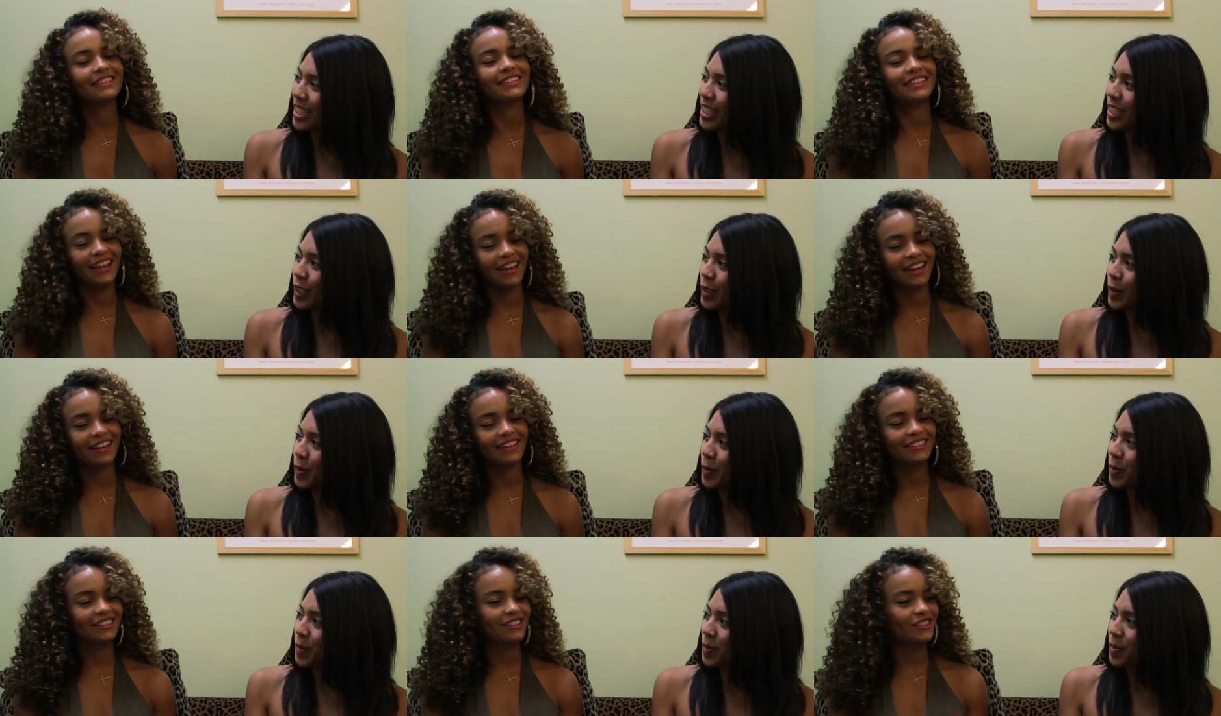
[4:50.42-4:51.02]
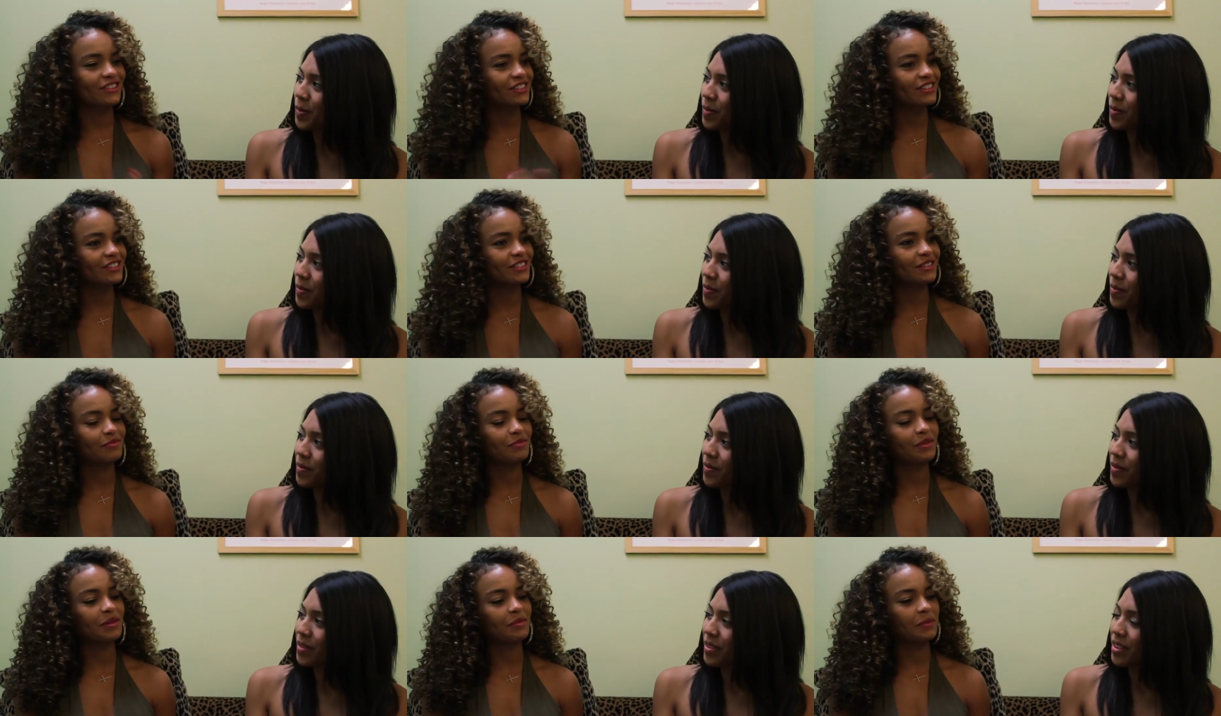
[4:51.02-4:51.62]
Speaker 1: yeah, those are
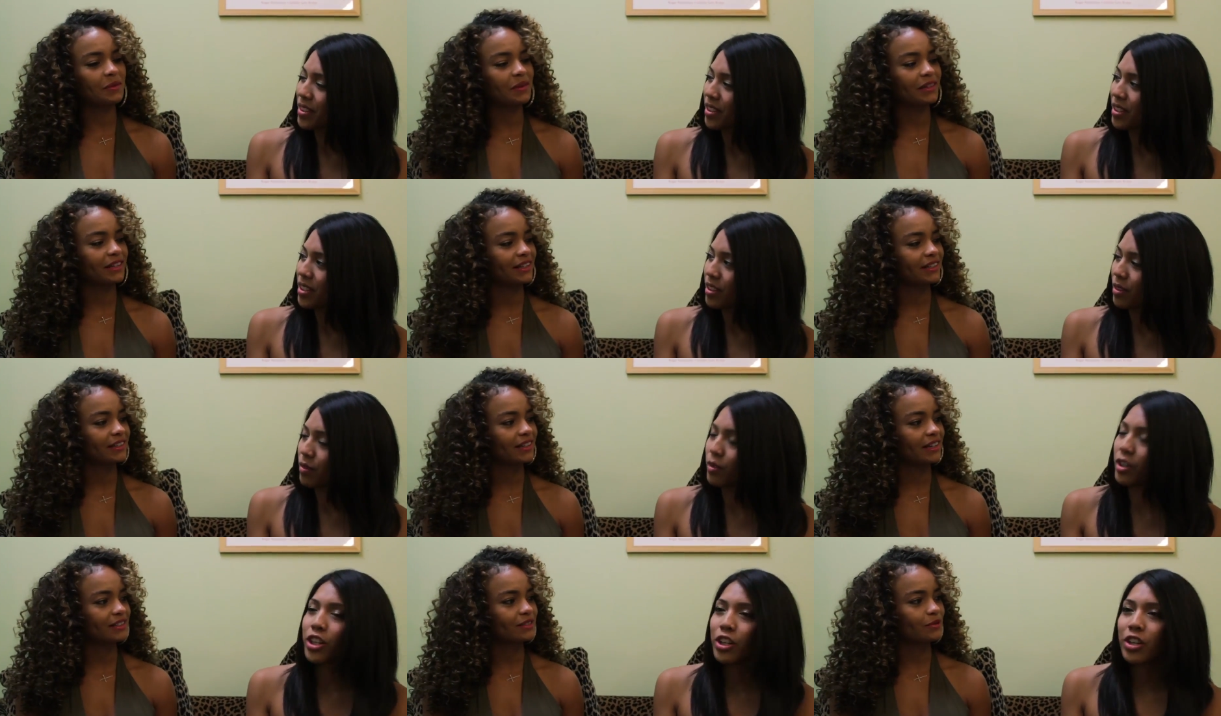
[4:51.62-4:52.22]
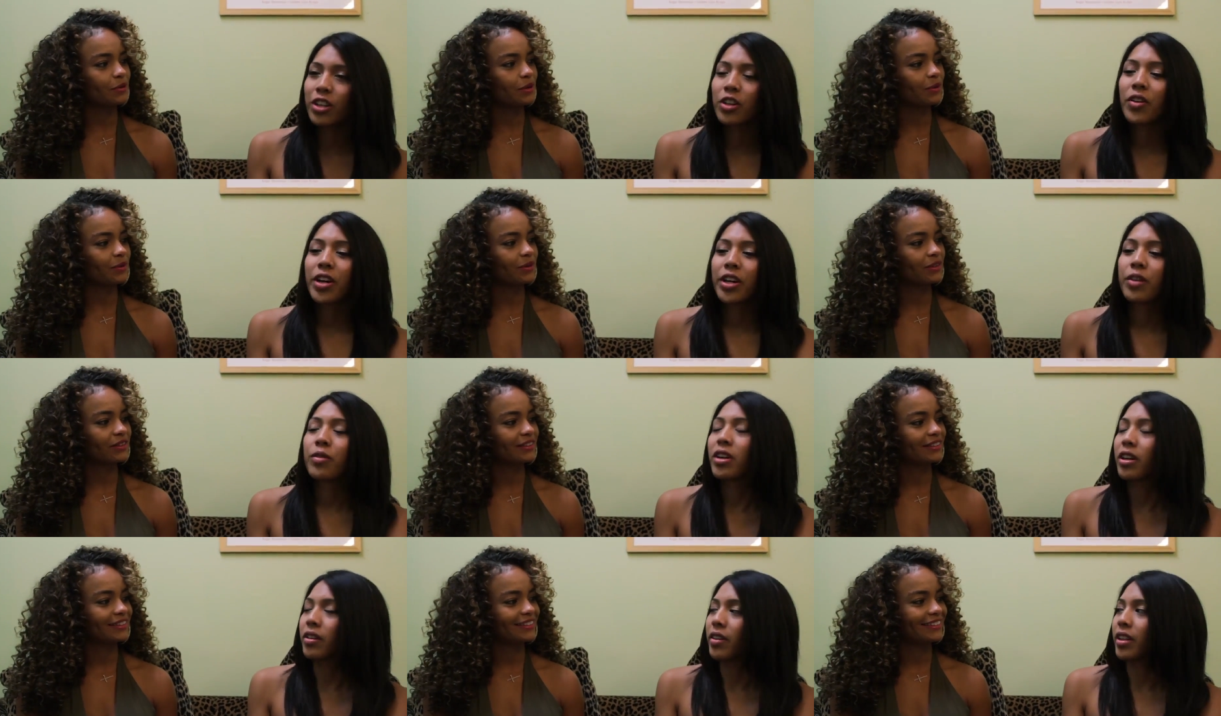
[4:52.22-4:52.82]
some people that. I Well, you're going
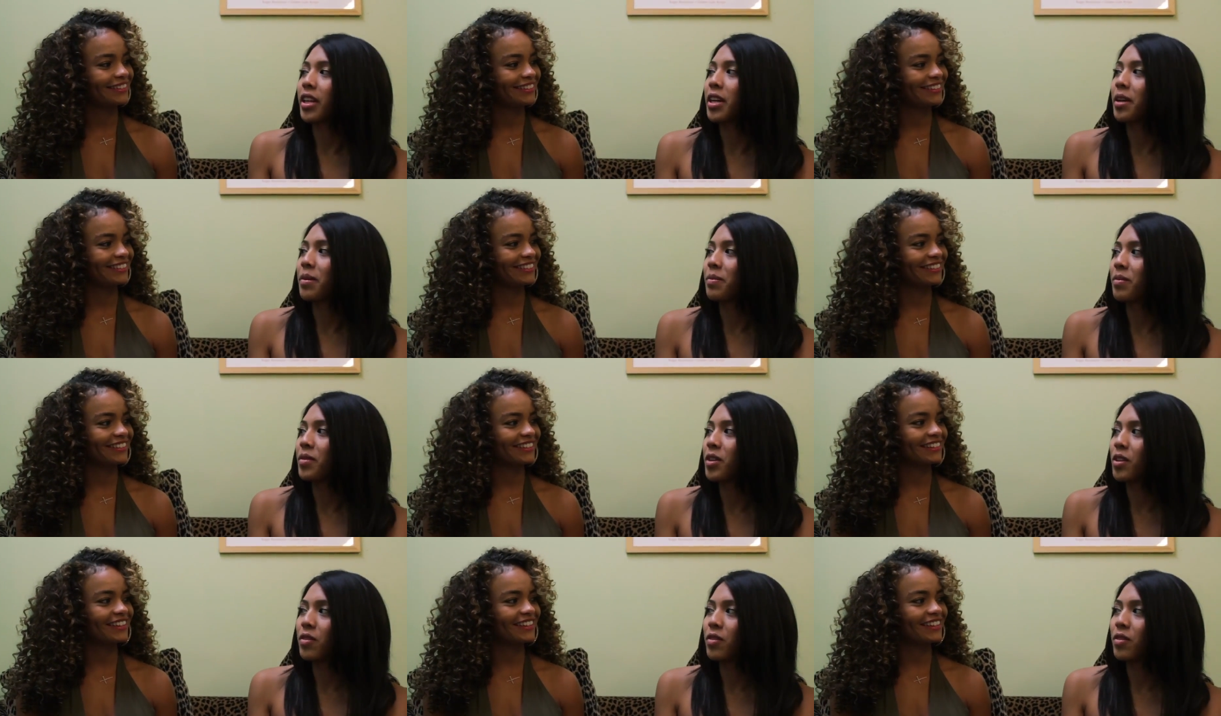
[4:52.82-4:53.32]
to work with them.